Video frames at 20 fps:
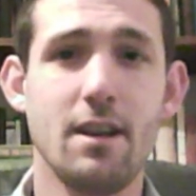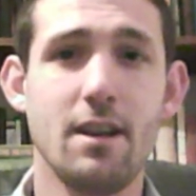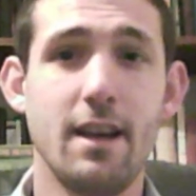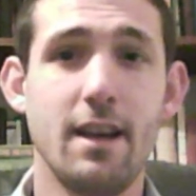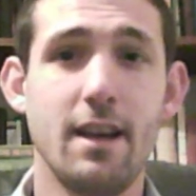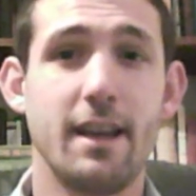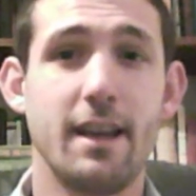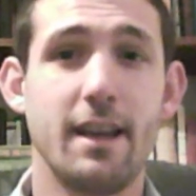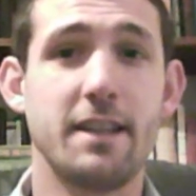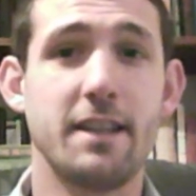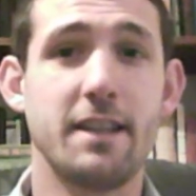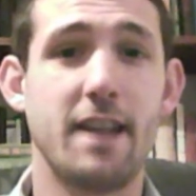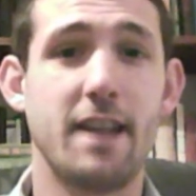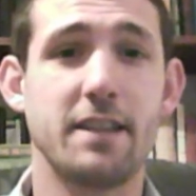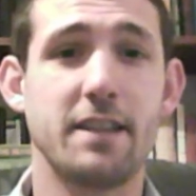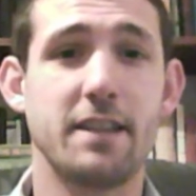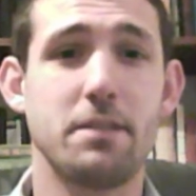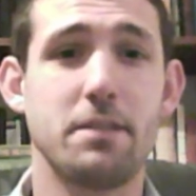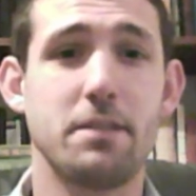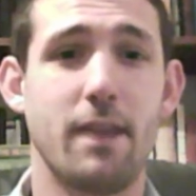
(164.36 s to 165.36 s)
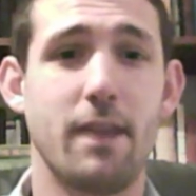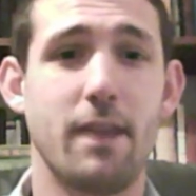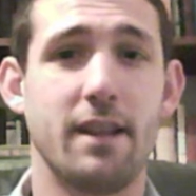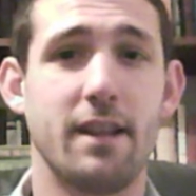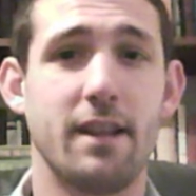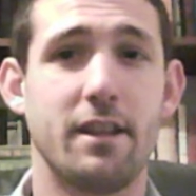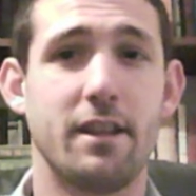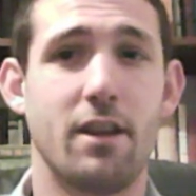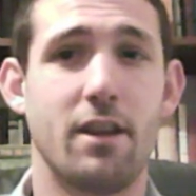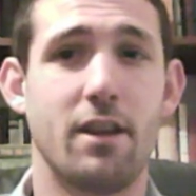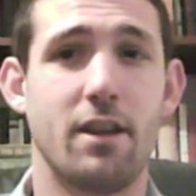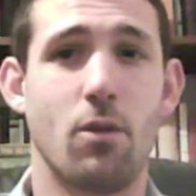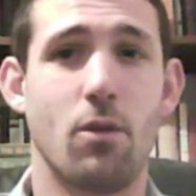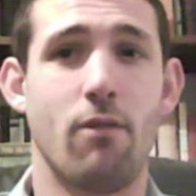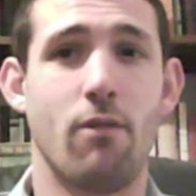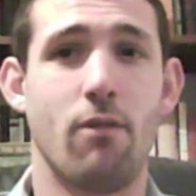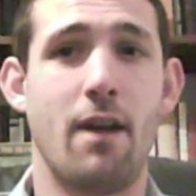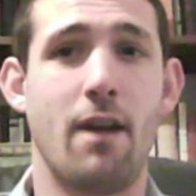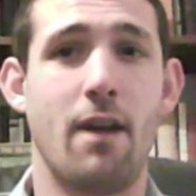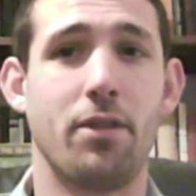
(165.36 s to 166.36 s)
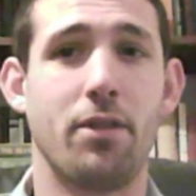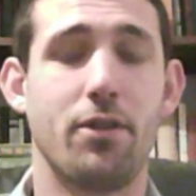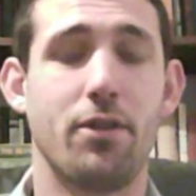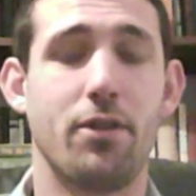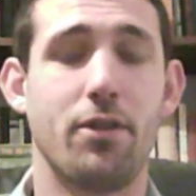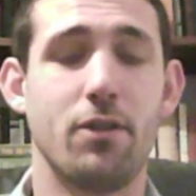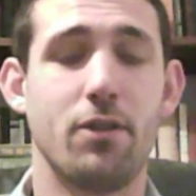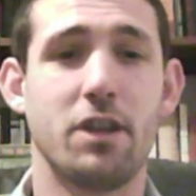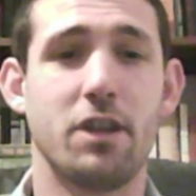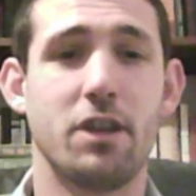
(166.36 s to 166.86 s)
It is estimated that there were around 30